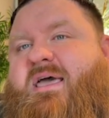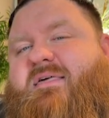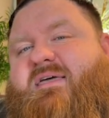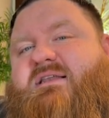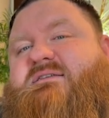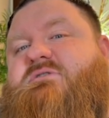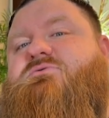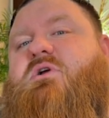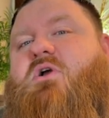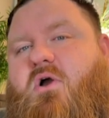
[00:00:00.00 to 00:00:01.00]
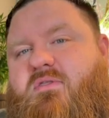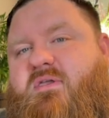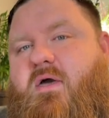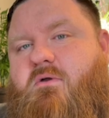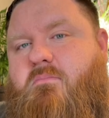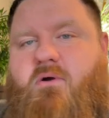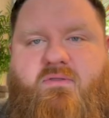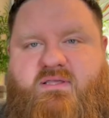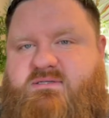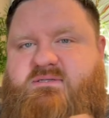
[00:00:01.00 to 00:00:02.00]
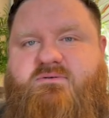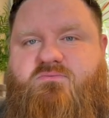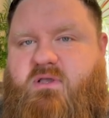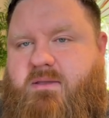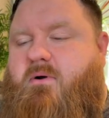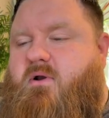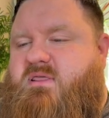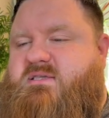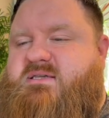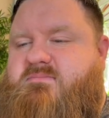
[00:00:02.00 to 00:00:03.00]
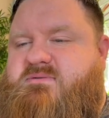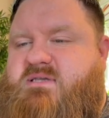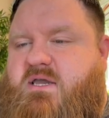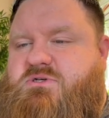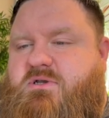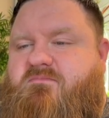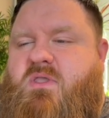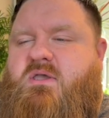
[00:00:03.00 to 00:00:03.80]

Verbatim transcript: they disregard the other part that's really part of the same section